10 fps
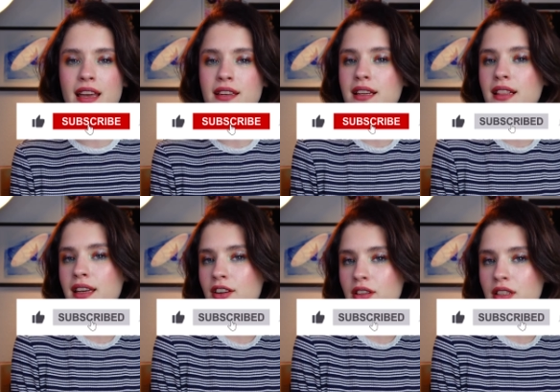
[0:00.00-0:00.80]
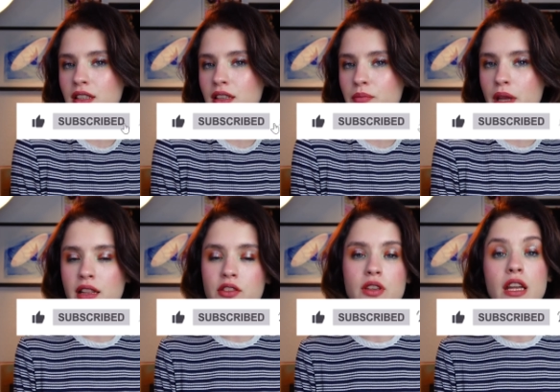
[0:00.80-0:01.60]
and click on the little
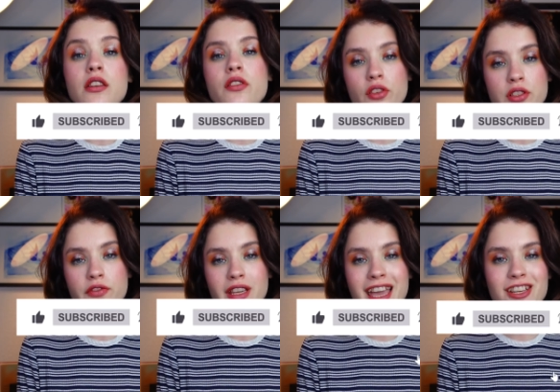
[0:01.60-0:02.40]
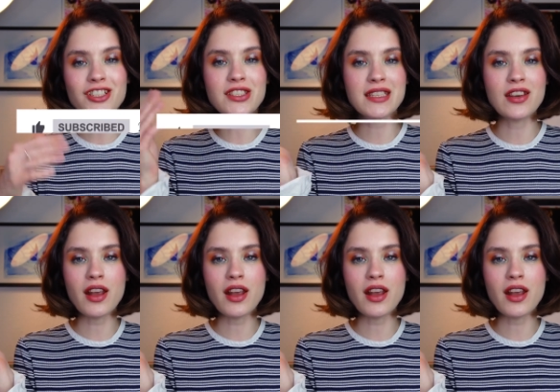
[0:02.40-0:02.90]
bell to get notifications here